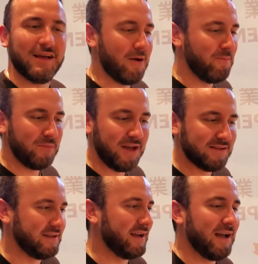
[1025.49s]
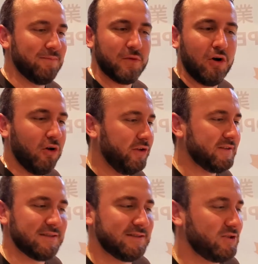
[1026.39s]
amazing, and all
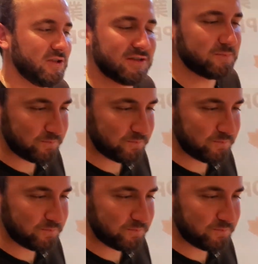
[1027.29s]
this is just